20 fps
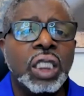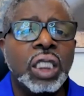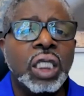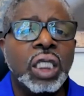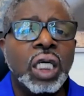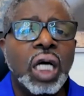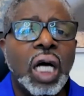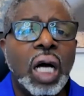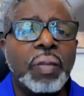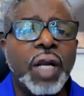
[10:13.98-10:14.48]

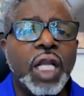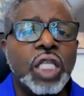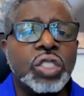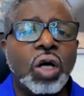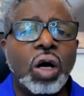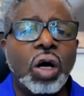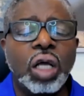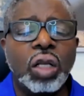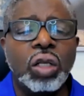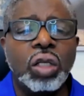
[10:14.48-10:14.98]
I'm going to talk
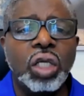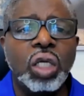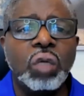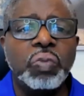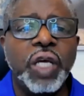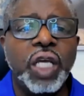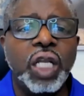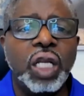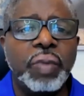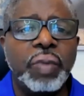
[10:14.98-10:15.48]
a little bit
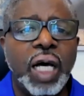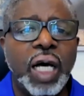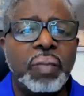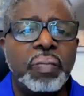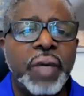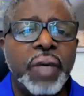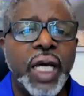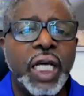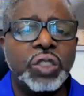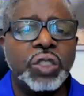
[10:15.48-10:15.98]
about
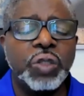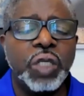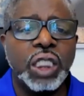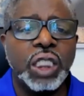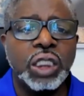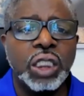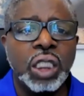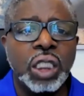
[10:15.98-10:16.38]
metrics